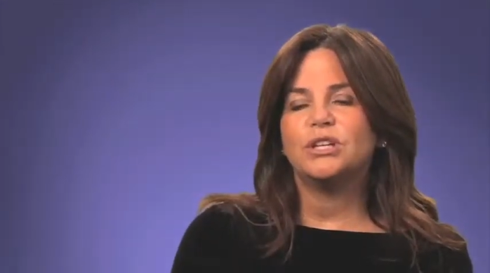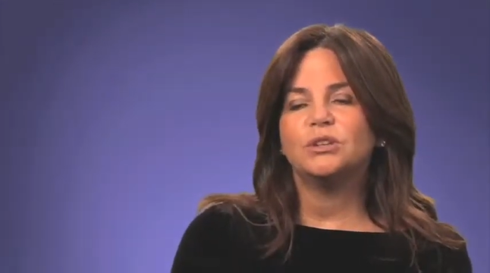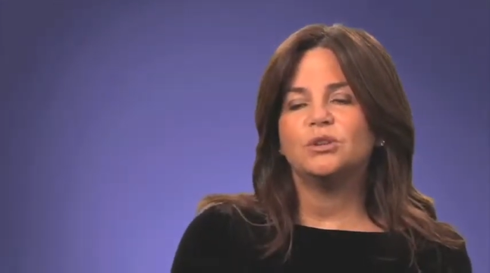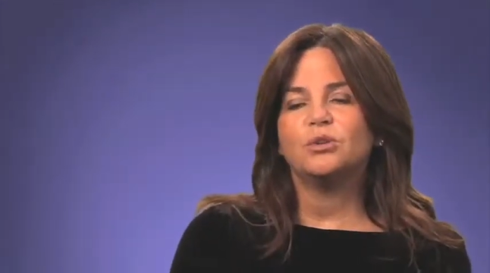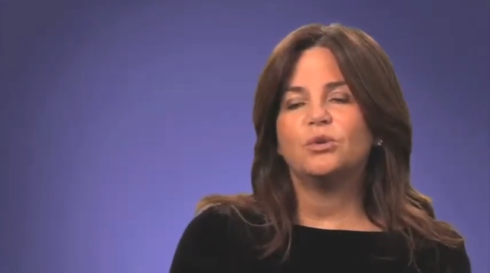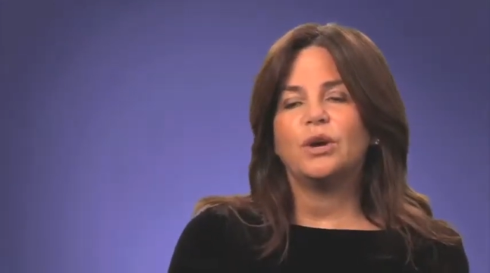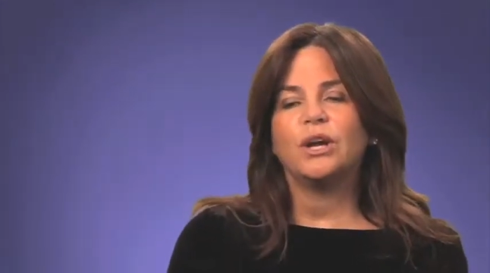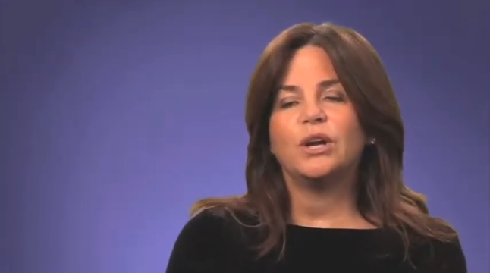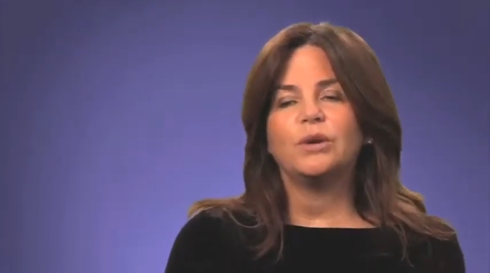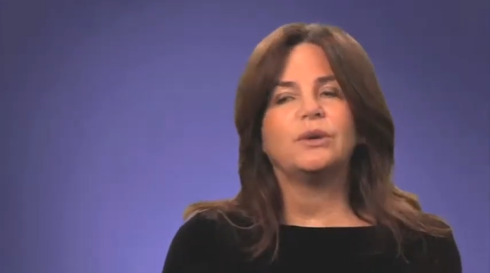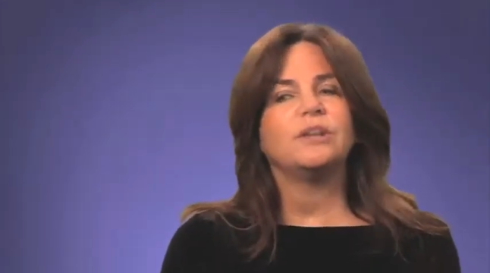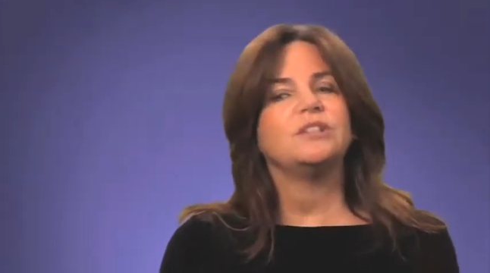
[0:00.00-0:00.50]
and
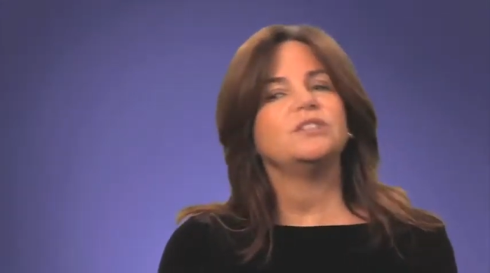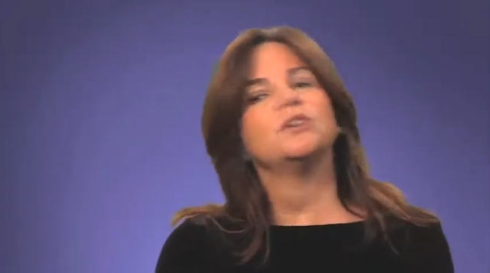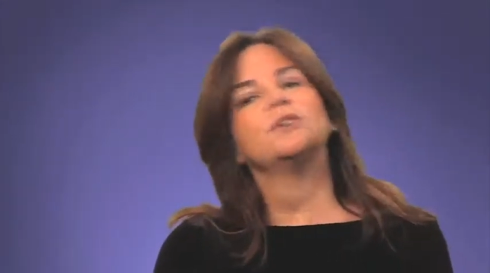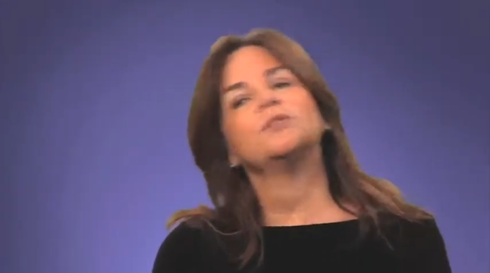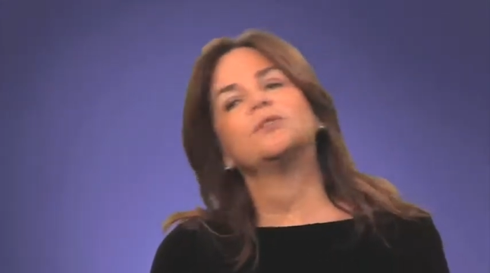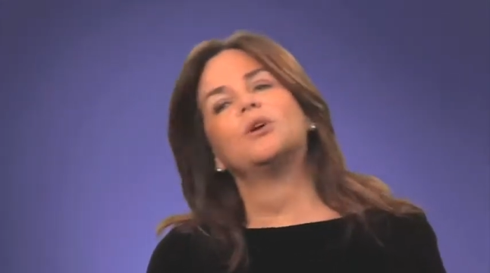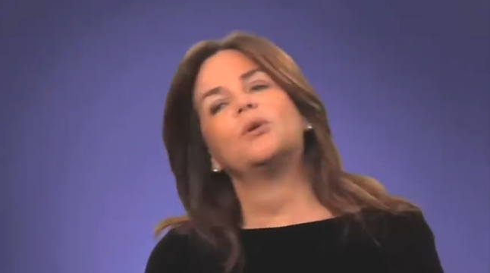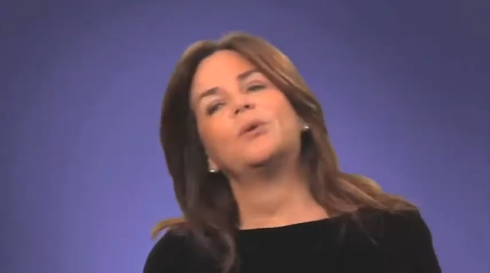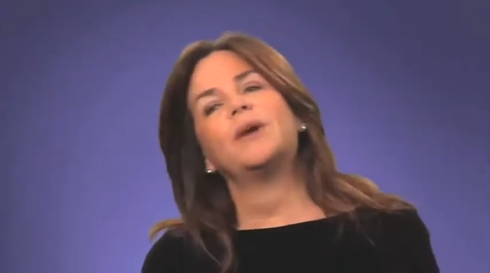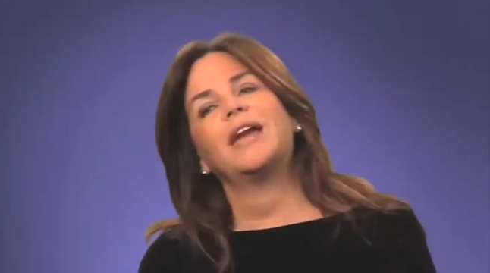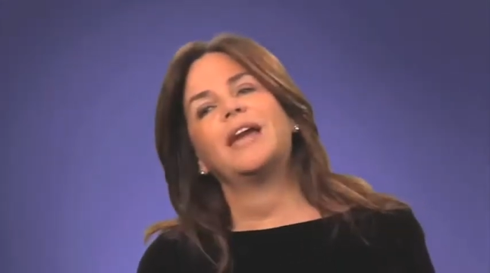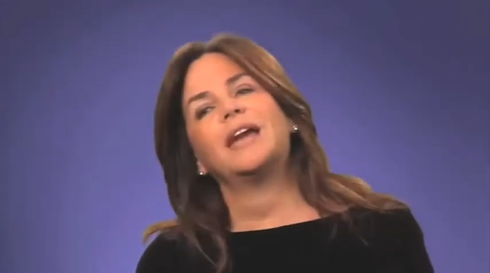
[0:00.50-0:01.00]
lawyering don't
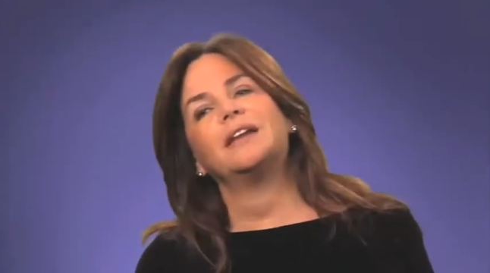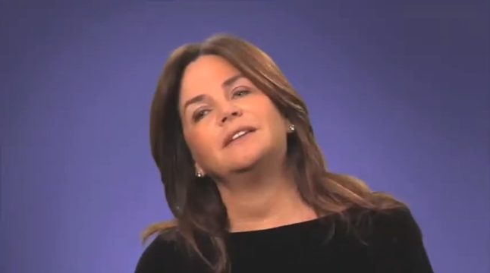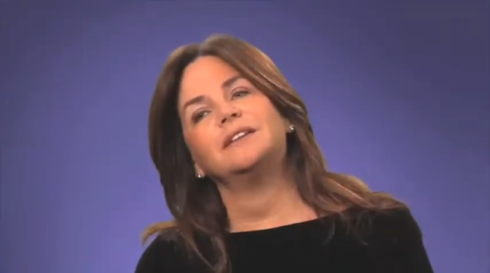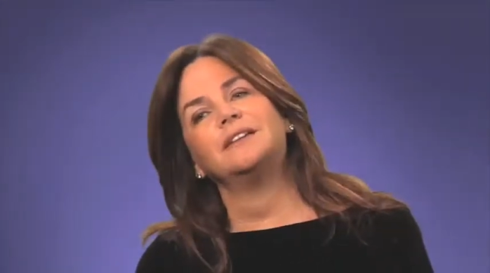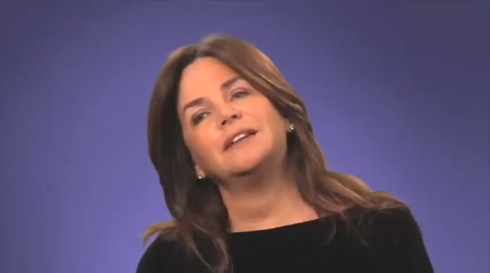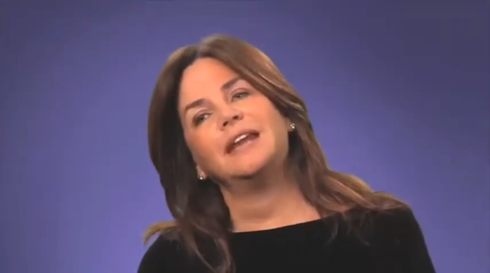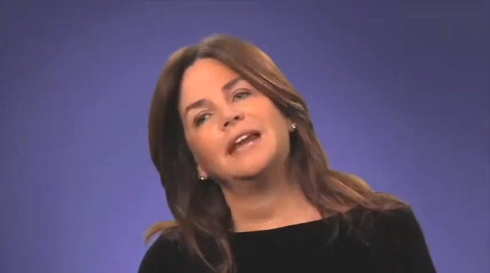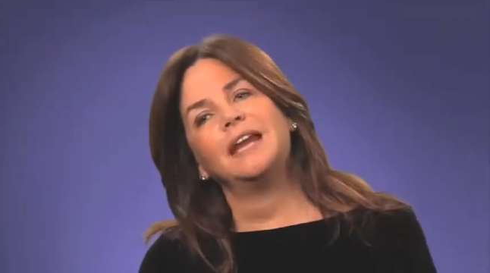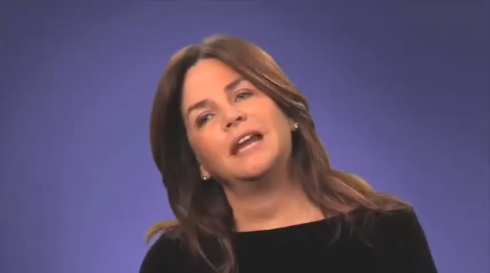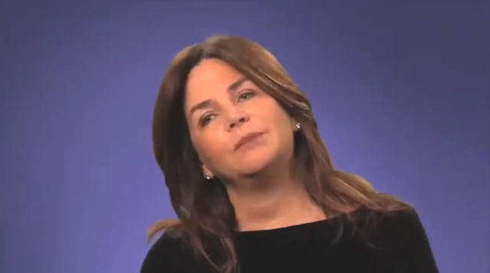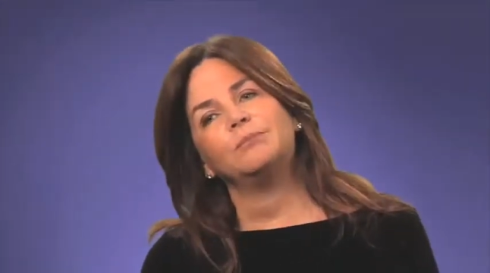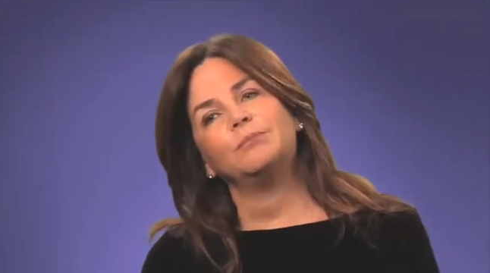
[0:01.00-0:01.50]
go hand in
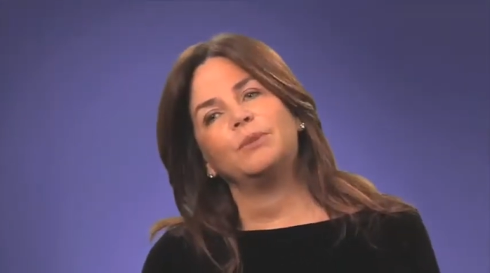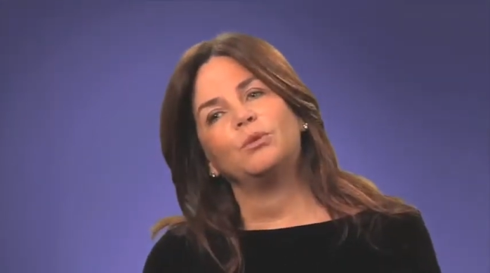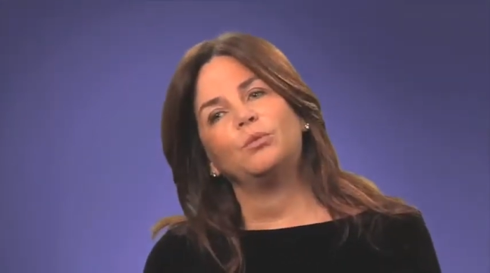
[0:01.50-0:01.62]
hand,